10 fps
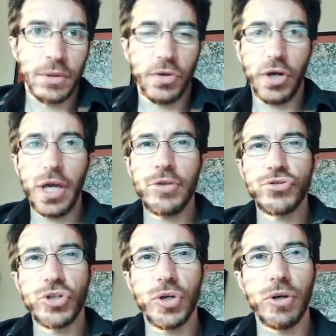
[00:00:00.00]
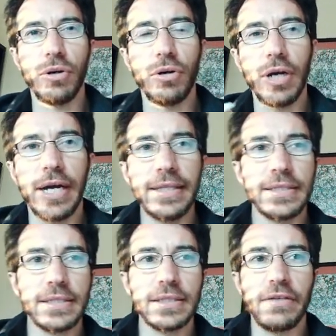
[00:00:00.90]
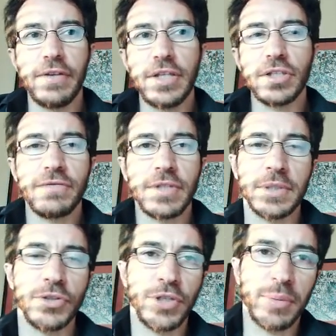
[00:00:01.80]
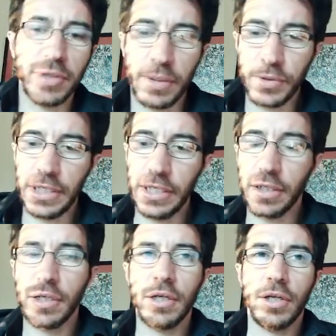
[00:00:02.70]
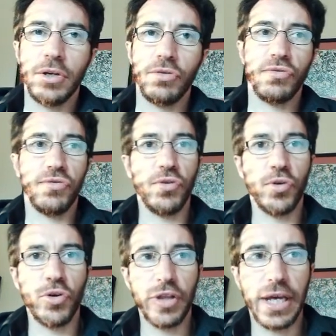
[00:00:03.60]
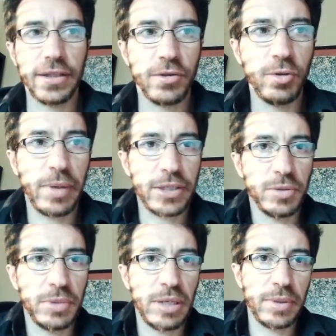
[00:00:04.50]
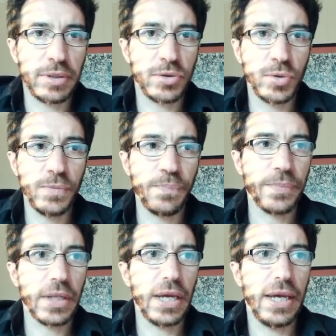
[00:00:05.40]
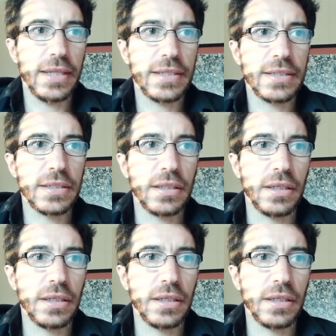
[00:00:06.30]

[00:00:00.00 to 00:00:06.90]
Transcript: Okay. So this is the definition of substitutable that we need for that group axiom number 2. It's